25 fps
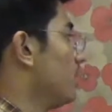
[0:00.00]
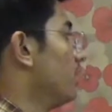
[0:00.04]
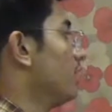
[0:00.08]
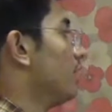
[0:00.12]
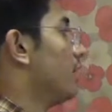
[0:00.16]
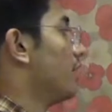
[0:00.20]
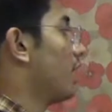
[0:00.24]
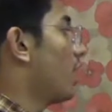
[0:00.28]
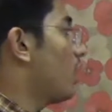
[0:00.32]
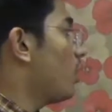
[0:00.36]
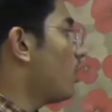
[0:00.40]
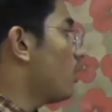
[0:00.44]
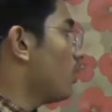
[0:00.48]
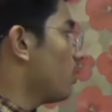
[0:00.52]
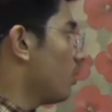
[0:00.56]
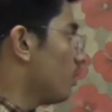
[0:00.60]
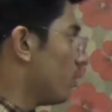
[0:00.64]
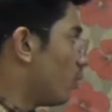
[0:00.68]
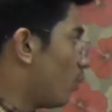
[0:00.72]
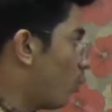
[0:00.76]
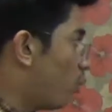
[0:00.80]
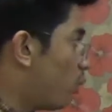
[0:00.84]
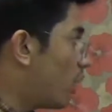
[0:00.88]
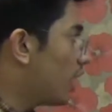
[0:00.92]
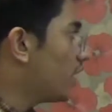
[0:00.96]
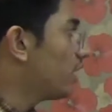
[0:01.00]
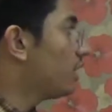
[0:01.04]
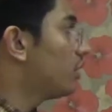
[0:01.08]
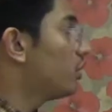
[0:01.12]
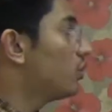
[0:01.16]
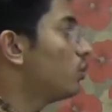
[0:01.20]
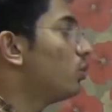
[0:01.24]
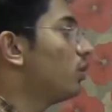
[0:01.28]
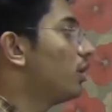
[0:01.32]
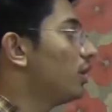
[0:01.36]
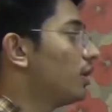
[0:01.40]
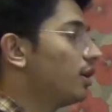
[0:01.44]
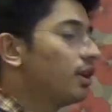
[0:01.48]
Now, what
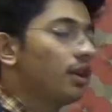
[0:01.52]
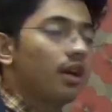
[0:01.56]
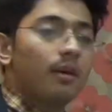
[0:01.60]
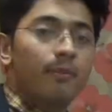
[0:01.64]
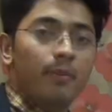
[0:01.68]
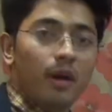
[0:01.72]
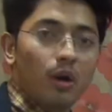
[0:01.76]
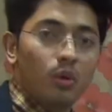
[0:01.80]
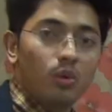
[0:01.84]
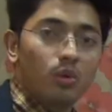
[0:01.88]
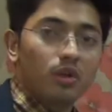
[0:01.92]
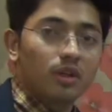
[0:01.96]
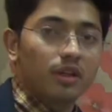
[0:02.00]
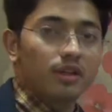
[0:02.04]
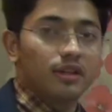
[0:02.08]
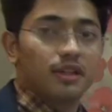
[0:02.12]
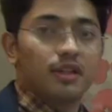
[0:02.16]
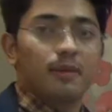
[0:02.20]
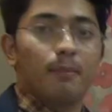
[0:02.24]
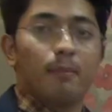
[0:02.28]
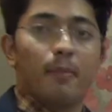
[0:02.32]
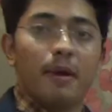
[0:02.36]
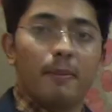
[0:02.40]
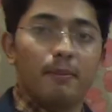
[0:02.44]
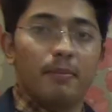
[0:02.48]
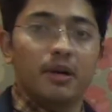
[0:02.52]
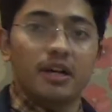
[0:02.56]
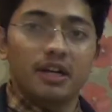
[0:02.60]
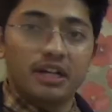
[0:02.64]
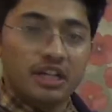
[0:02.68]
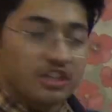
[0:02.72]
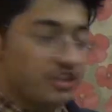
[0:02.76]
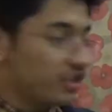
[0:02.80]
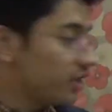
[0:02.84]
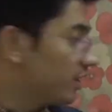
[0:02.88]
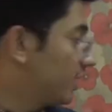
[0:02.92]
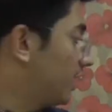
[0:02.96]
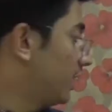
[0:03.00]
to learn about the member
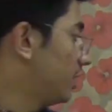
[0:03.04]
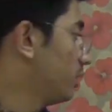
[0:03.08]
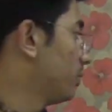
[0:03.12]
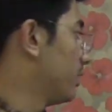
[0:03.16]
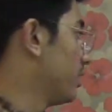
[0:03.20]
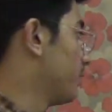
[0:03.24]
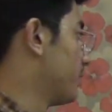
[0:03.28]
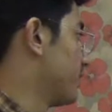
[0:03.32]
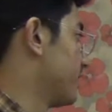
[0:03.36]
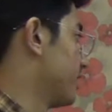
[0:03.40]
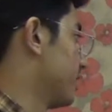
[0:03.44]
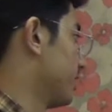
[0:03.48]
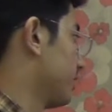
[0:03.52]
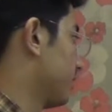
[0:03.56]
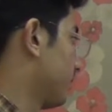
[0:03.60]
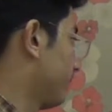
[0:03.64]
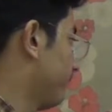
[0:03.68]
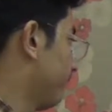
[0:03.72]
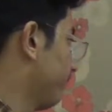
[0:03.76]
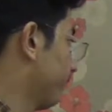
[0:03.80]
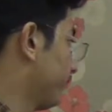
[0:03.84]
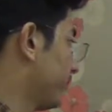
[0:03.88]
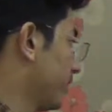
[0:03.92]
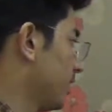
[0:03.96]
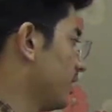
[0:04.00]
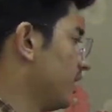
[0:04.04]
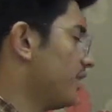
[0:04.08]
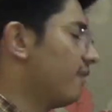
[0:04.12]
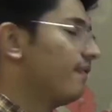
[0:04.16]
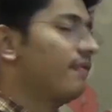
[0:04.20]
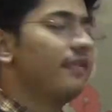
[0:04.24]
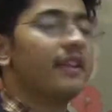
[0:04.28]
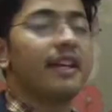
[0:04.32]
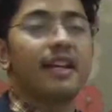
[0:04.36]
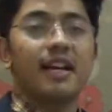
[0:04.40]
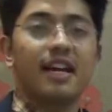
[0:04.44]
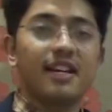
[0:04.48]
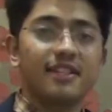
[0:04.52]
nation that you represent?
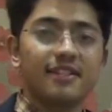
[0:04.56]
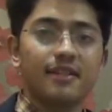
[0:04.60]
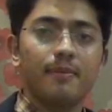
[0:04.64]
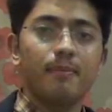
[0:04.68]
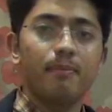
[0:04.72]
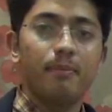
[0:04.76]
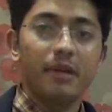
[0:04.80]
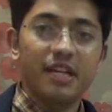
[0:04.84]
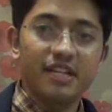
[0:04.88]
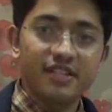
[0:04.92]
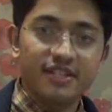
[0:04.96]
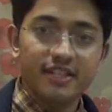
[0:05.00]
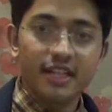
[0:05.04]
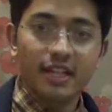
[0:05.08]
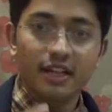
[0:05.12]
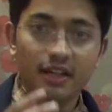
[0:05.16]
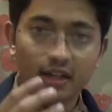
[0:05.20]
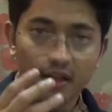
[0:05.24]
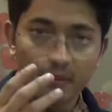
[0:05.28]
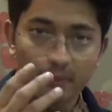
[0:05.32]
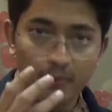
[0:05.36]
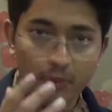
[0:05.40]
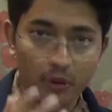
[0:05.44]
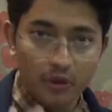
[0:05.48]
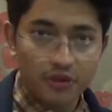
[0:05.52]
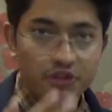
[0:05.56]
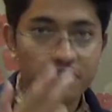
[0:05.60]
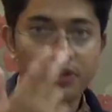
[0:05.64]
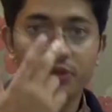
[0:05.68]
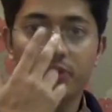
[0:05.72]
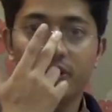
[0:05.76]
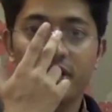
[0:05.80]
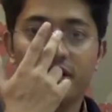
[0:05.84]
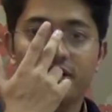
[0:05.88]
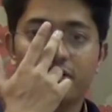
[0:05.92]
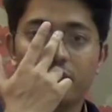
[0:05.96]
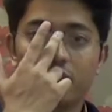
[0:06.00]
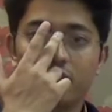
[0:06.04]
There are some basic
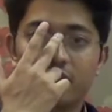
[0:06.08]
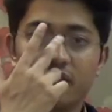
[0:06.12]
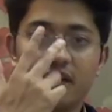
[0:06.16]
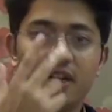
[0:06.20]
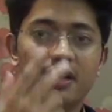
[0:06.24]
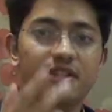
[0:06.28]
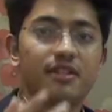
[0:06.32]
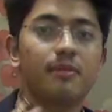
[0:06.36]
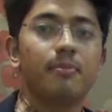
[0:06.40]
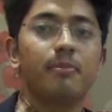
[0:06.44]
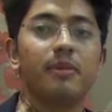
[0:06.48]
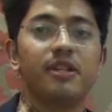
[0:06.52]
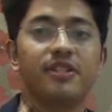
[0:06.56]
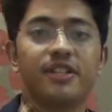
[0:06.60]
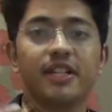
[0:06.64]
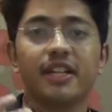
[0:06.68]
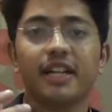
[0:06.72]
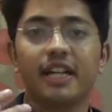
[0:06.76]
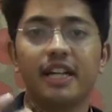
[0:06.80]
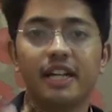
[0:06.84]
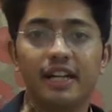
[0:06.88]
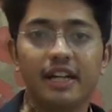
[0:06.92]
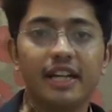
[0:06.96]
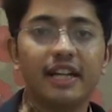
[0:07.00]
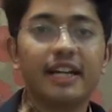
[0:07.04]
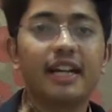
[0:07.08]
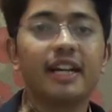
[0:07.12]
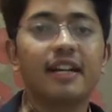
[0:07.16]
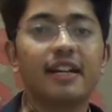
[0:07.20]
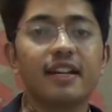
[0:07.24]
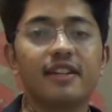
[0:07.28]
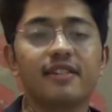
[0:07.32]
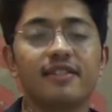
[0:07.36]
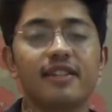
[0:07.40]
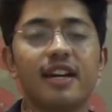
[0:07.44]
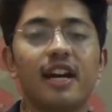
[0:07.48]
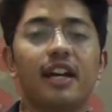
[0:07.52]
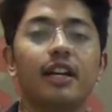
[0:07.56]
postulates or there are some basic
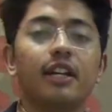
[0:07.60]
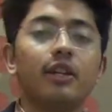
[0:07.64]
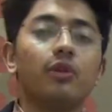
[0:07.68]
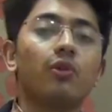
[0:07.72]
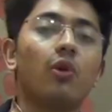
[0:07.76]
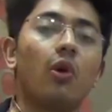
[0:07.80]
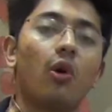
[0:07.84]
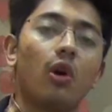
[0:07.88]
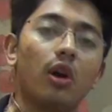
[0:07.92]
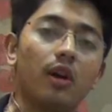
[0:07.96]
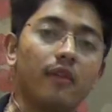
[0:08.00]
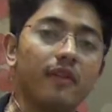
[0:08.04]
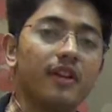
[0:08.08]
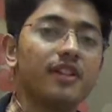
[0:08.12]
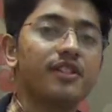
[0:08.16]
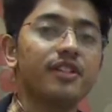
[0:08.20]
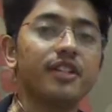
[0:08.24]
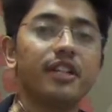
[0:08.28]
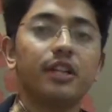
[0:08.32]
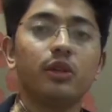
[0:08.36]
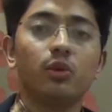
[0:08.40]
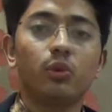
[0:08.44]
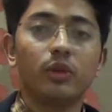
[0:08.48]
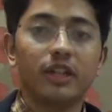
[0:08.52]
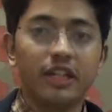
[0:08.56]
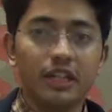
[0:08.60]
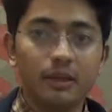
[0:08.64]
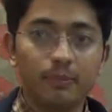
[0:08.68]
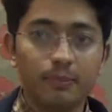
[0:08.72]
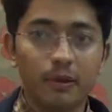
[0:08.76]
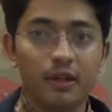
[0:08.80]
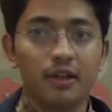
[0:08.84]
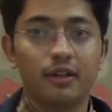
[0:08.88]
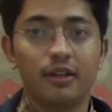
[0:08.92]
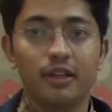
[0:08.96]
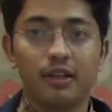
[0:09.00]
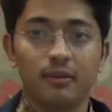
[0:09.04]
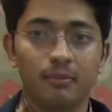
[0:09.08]
indicators that you always need to keep
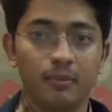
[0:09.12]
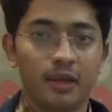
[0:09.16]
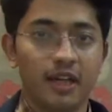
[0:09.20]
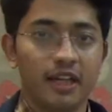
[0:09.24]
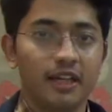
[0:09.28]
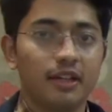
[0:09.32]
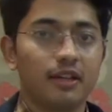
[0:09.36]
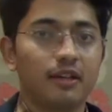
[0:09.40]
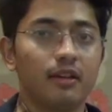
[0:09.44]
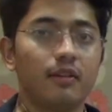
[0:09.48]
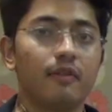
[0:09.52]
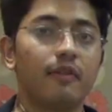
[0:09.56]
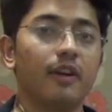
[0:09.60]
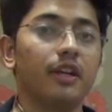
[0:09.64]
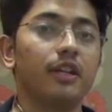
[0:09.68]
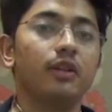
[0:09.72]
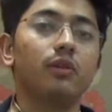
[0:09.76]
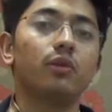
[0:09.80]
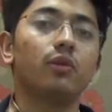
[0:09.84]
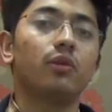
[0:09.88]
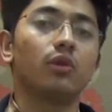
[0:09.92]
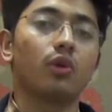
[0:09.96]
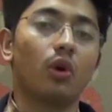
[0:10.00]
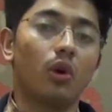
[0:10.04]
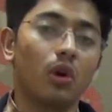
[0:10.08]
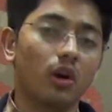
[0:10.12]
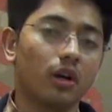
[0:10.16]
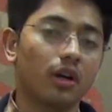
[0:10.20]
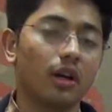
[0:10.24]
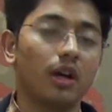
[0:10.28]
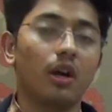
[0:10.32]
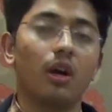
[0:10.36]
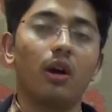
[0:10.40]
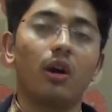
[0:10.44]
in mind when you talk